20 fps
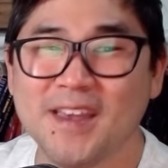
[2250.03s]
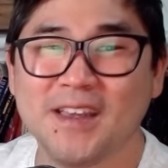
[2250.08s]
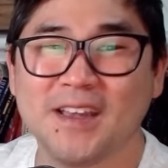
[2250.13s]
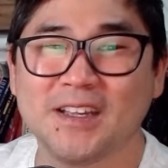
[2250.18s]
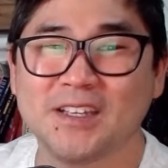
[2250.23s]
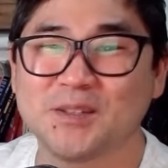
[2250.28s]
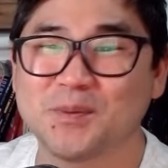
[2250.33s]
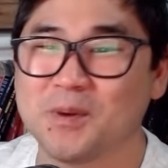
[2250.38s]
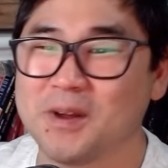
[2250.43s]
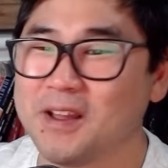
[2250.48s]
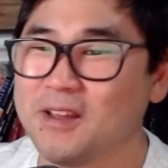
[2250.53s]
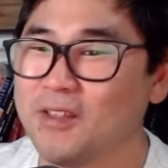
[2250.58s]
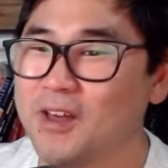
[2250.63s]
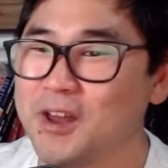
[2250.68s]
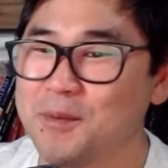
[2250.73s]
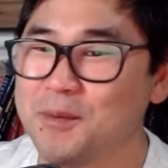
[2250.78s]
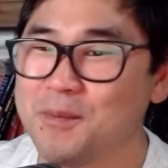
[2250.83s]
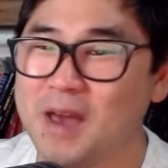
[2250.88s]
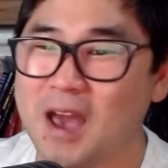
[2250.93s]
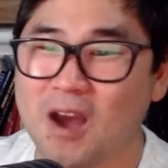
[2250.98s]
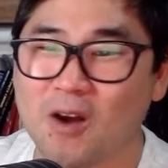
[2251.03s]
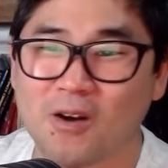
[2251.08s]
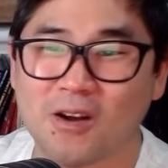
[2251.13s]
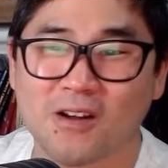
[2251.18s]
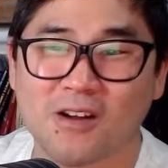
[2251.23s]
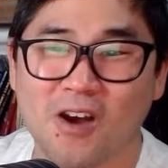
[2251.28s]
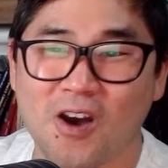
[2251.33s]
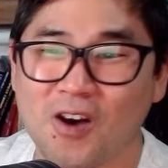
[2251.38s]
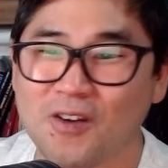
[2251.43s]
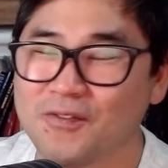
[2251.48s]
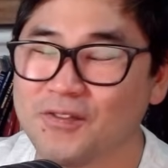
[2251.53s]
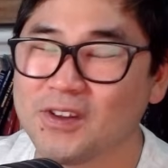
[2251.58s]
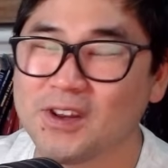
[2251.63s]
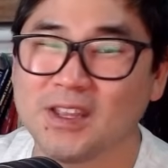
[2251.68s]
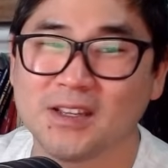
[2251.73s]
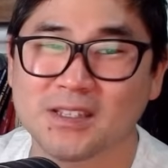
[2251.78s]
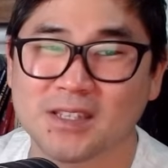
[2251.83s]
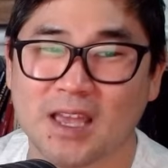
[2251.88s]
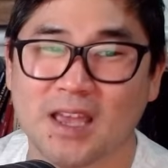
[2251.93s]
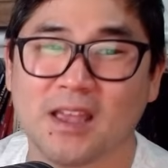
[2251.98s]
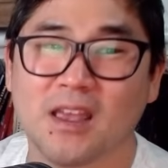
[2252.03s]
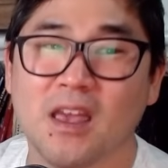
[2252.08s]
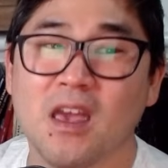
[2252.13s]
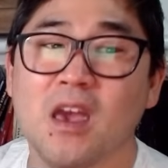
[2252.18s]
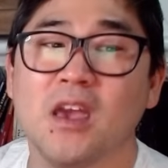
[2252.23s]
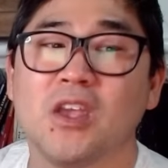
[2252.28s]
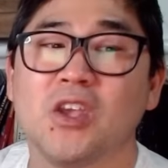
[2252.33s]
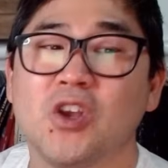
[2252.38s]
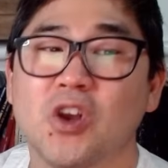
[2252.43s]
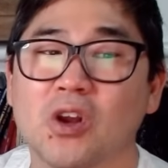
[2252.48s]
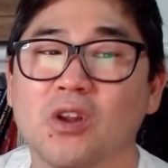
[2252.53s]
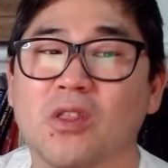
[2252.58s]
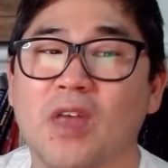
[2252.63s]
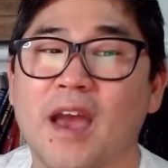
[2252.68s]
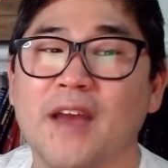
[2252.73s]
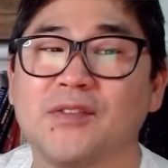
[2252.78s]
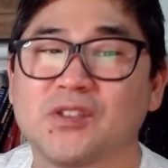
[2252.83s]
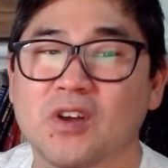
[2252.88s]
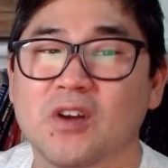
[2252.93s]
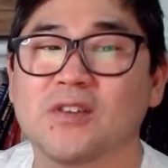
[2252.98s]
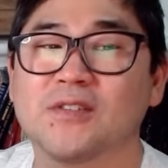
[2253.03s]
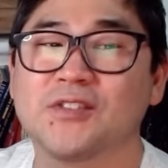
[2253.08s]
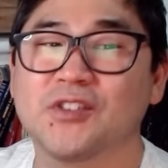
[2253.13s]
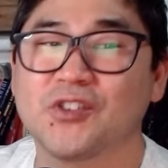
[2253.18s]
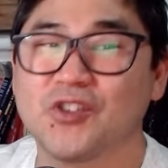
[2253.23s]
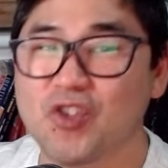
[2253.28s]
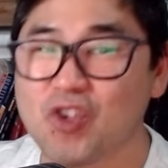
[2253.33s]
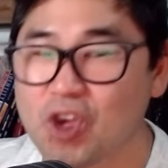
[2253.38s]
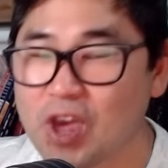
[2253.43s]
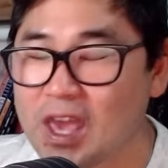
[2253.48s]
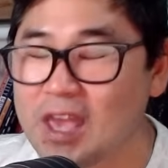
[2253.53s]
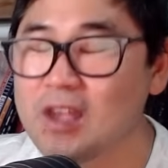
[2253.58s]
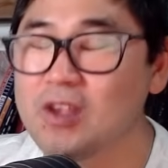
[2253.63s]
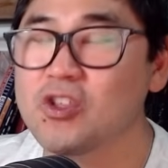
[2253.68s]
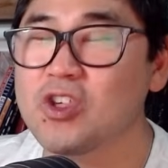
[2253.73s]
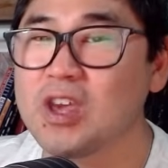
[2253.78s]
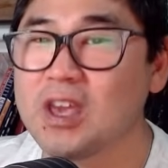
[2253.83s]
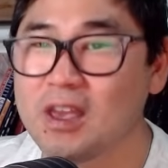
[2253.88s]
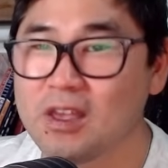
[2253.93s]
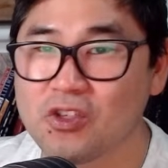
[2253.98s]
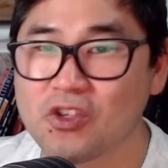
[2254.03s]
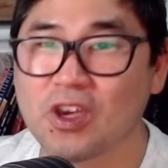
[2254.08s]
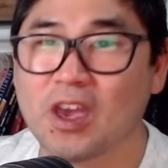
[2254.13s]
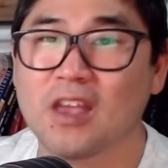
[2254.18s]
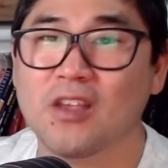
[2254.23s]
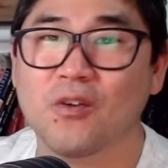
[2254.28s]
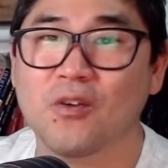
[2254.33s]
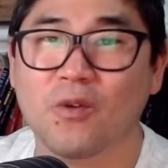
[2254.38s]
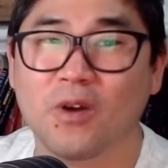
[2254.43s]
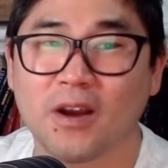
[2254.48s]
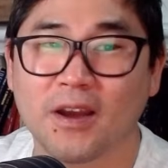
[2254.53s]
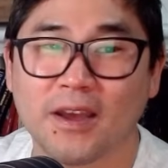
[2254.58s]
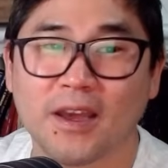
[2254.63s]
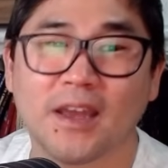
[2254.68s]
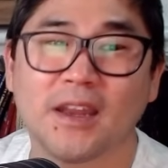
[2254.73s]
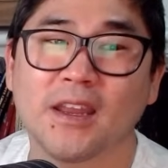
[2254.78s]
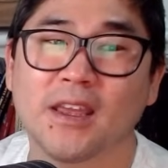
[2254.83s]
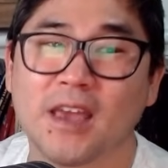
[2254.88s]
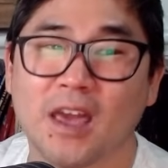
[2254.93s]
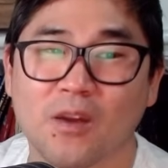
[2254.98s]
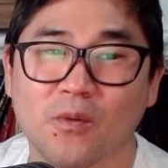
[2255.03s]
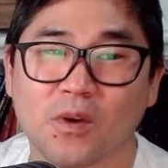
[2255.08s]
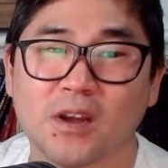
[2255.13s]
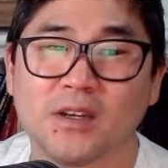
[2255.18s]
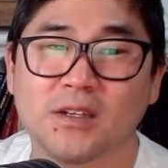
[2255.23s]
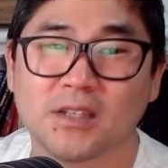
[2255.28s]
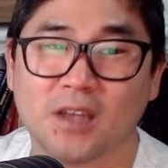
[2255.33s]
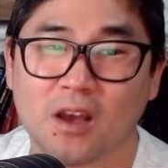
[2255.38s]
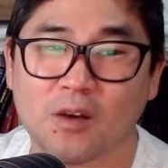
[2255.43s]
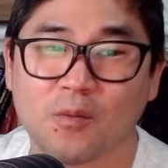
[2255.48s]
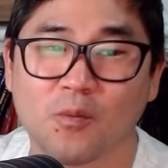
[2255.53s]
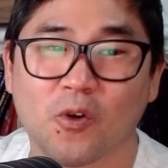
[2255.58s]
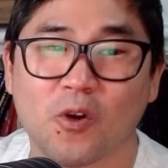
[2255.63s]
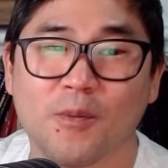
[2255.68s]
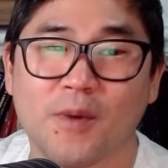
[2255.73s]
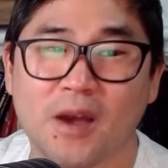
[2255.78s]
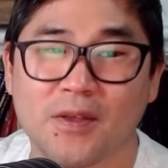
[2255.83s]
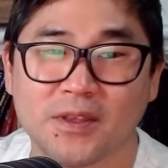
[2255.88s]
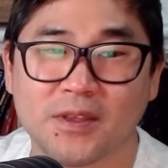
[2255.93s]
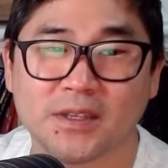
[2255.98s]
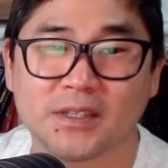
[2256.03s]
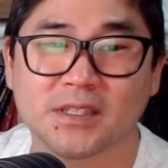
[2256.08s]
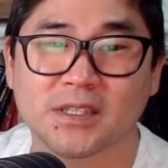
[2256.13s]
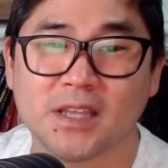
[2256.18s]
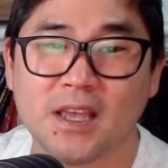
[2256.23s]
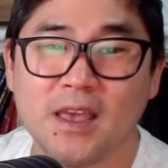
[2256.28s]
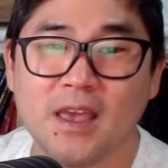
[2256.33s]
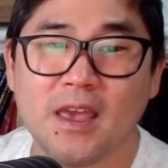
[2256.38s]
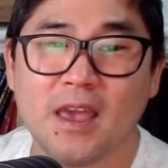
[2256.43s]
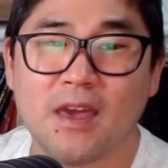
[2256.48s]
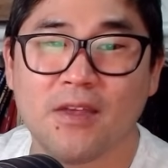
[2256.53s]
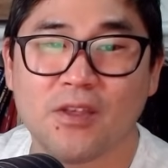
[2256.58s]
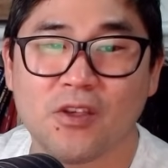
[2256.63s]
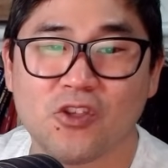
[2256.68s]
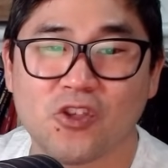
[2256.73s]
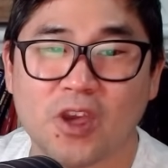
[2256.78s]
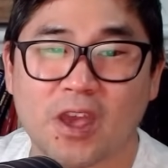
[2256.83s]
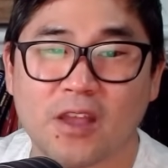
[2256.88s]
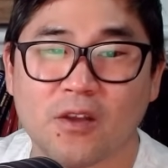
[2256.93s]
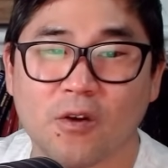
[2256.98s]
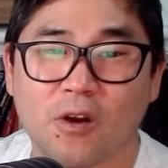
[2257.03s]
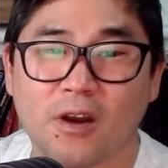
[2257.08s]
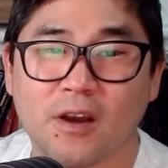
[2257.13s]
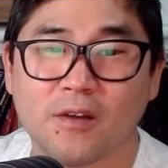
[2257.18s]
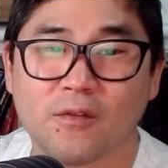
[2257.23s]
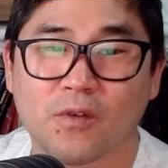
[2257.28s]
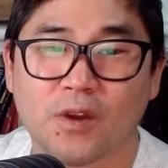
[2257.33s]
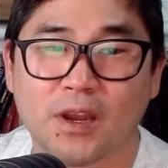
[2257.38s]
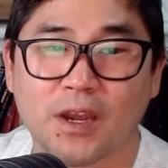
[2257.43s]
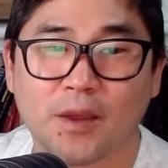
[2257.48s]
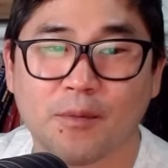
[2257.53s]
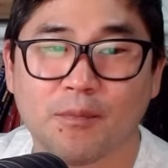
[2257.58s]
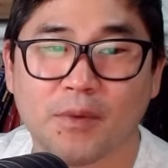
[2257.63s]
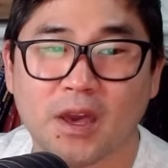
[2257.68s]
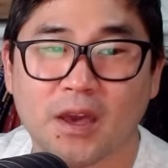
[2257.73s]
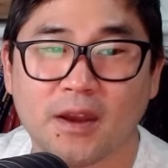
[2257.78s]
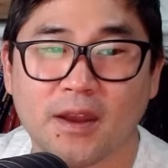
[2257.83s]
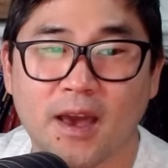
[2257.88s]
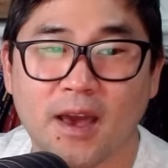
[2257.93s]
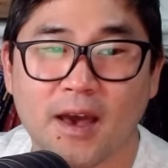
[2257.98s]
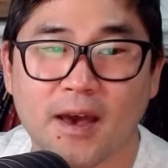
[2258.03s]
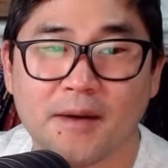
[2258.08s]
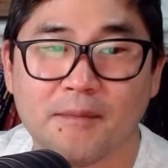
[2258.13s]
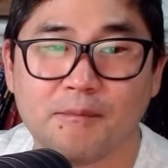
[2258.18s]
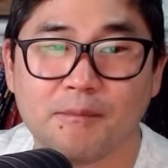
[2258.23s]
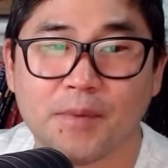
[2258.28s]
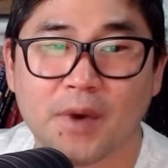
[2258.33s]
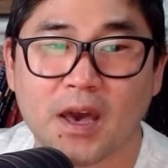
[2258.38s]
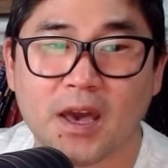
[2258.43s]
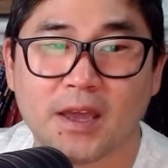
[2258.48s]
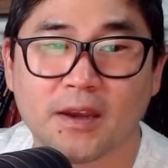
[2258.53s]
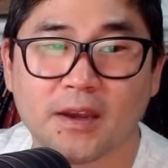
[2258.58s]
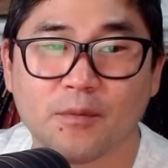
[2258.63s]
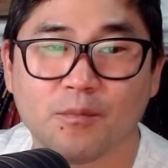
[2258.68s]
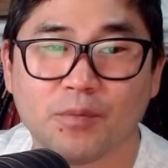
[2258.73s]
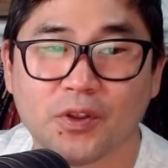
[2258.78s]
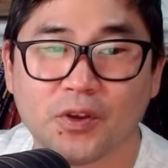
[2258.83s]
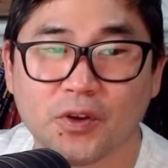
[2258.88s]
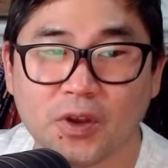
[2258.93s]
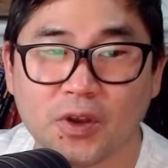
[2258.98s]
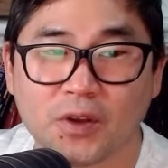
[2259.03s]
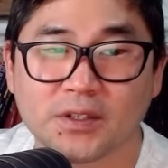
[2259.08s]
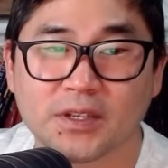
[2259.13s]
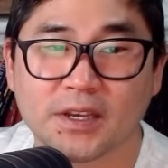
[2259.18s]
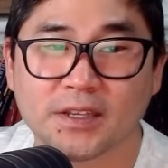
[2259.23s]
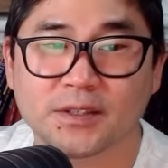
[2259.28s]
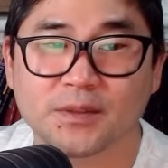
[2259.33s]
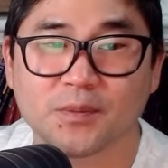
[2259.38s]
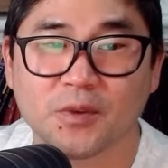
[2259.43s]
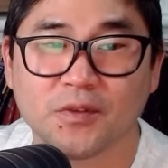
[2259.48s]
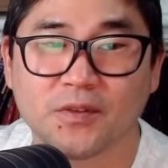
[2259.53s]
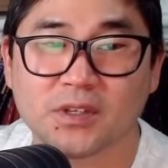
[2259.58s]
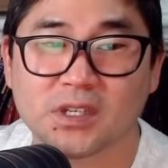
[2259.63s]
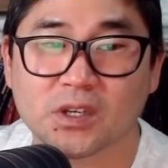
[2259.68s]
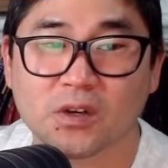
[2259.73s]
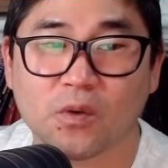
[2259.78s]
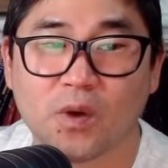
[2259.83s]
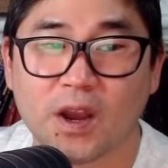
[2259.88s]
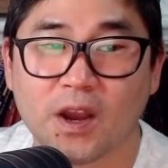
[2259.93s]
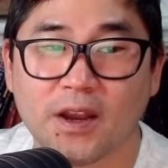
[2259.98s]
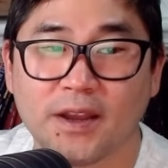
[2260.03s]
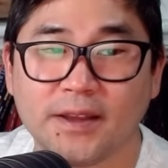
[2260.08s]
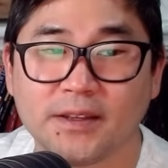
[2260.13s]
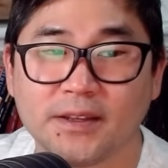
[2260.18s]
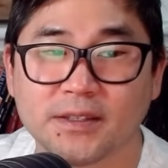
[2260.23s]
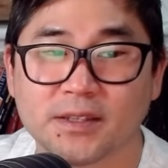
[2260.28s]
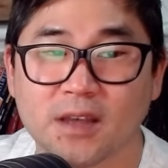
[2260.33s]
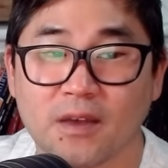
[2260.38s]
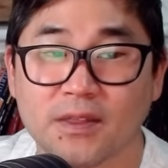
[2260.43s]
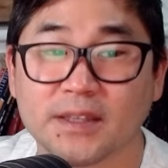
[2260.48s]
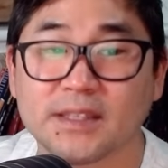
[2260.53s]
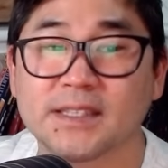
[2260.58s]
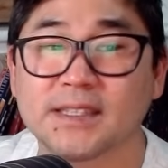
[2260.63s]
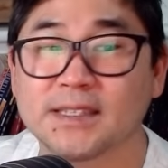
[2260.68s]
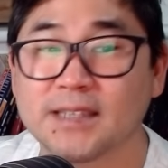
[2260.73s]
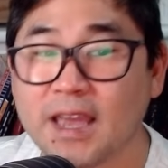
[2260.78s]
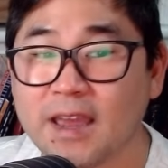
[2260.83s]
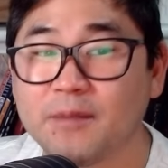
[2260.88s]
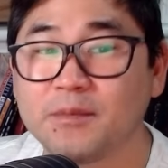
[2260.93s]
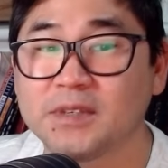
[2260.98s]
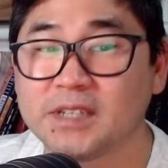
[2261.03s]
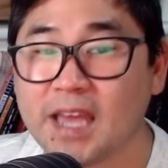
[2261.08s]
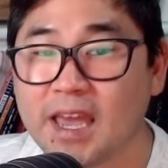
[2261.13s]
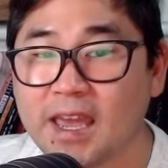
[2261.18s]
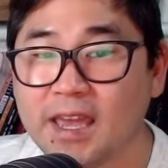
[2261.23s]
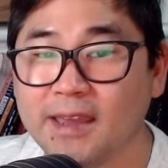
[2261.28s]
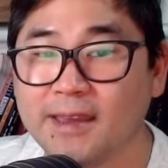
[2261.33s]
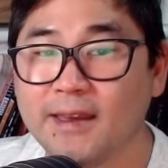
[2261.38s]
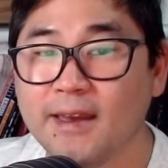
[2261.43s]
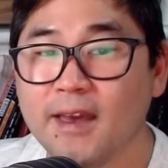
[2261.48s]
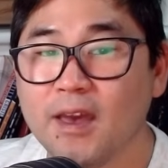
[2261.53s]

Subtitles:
It's bringing a lot of power, confidence. Like your life starts changing in January. And again, we're going to talk more about this in the January reading. But Pluto does move into Aquarius on the same day.